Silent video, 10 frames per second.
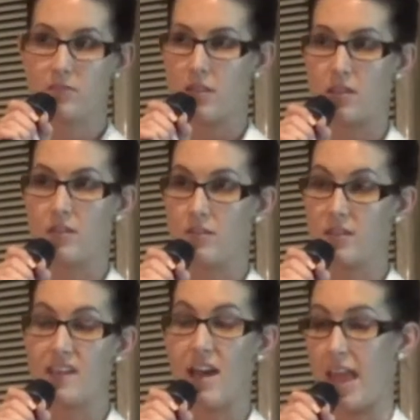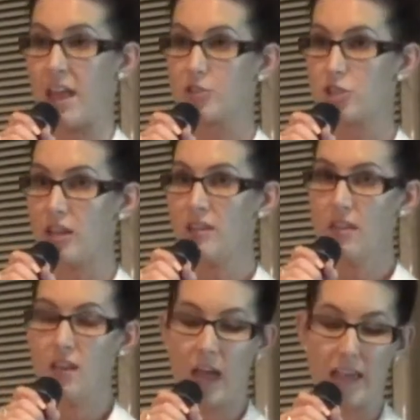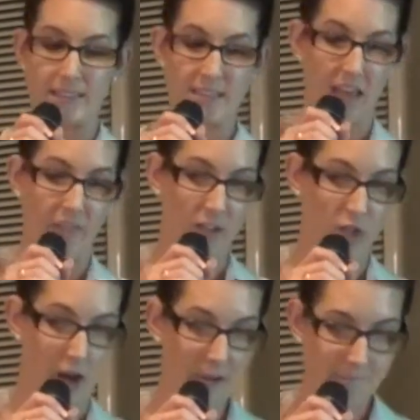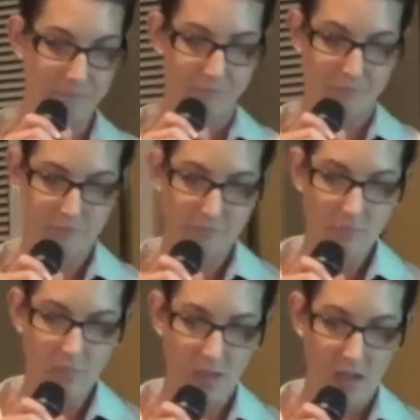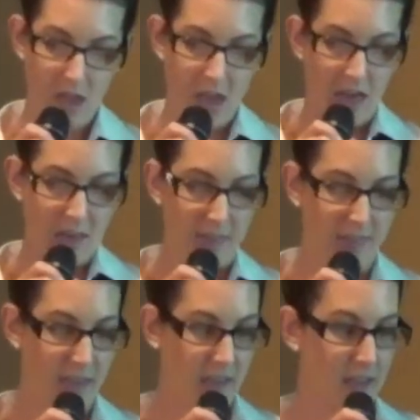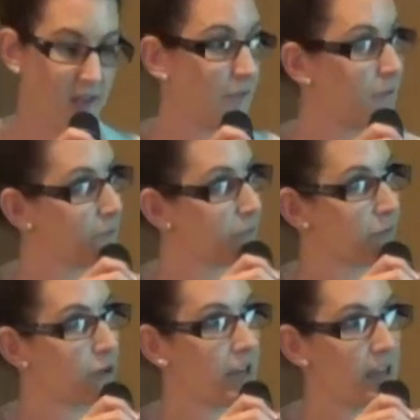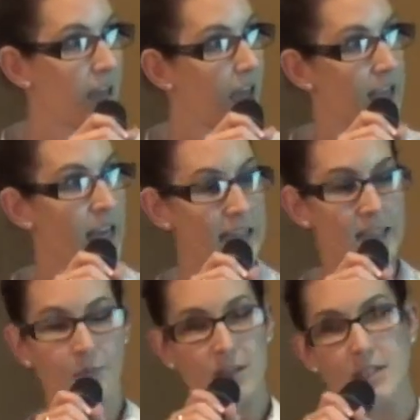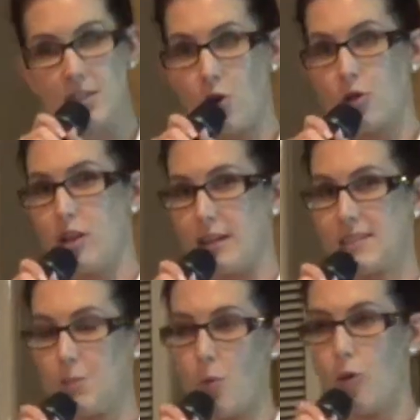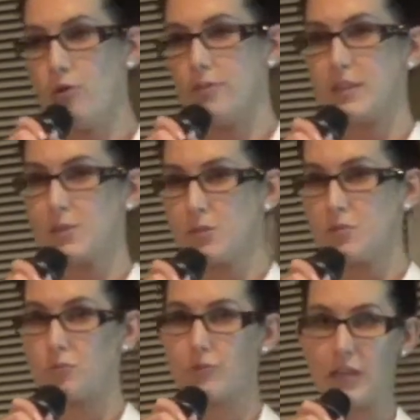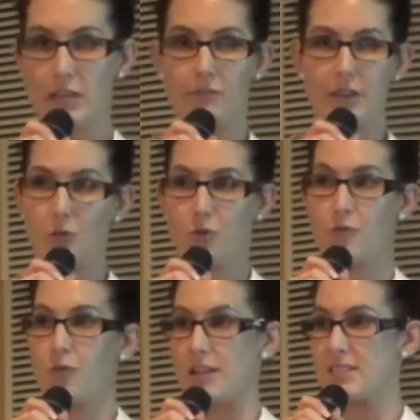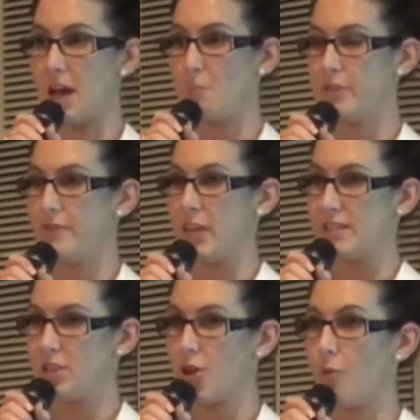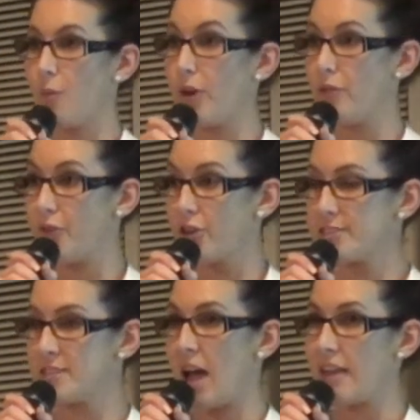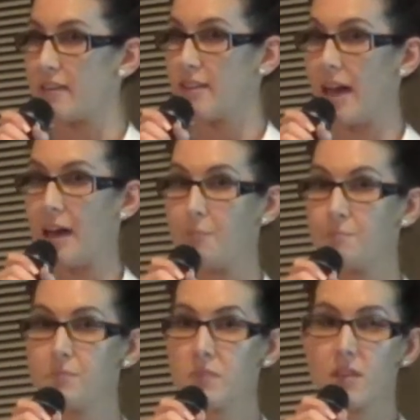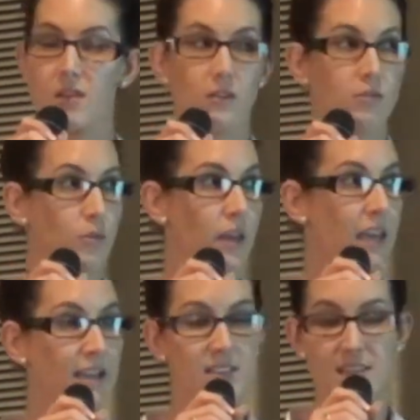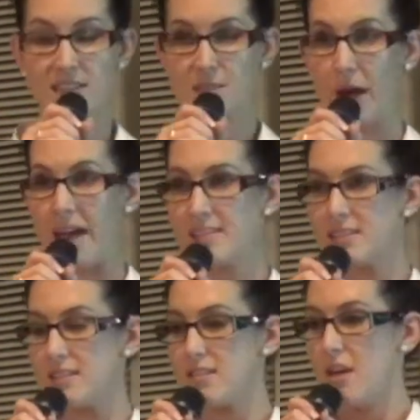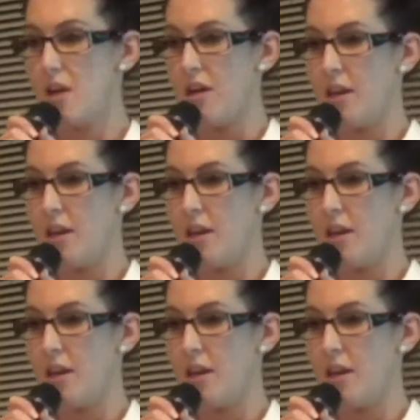the data entry and saving time. The free and unlimited online support. This was really, really good for us a couple of years ago when we first started looking into this space, and